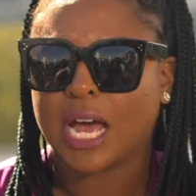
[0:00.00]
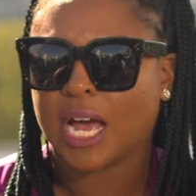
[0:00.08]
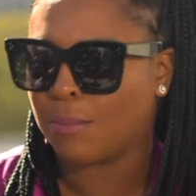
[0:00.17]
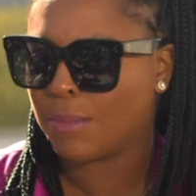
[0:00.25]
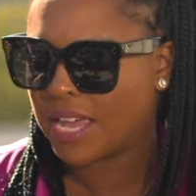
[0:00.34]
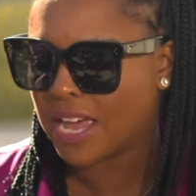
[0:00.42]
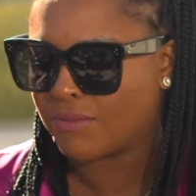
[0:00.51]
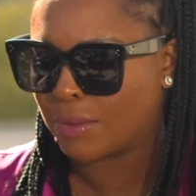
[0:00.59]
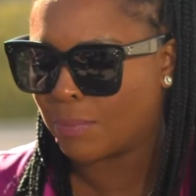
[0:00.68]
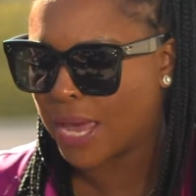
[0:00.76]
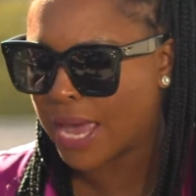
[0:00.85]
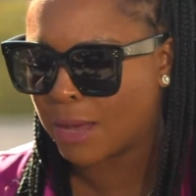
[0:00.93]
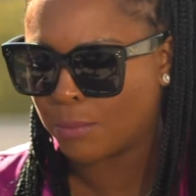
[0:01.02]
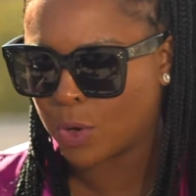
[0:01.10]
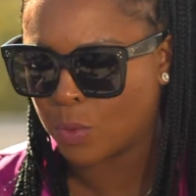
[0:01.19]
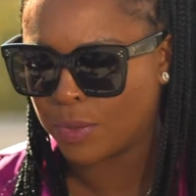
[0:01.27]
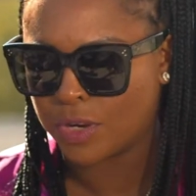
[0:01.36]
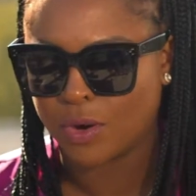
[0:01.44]
I may have a bad
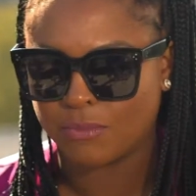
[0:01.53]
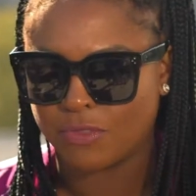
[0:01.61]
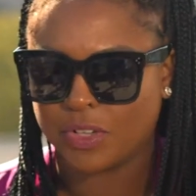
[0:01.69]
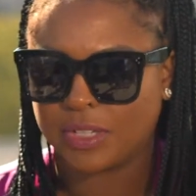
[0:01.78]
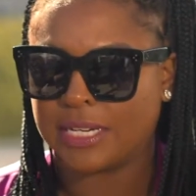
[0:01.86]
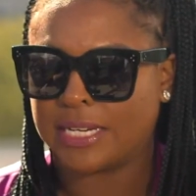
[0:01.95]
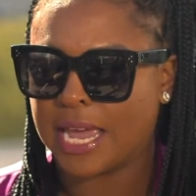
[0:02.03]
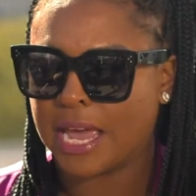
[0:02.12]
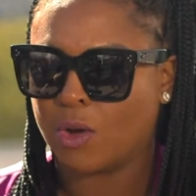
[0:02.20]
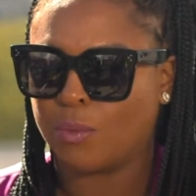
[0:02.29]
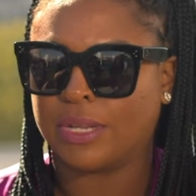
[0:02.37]
moment or I'm feeling down,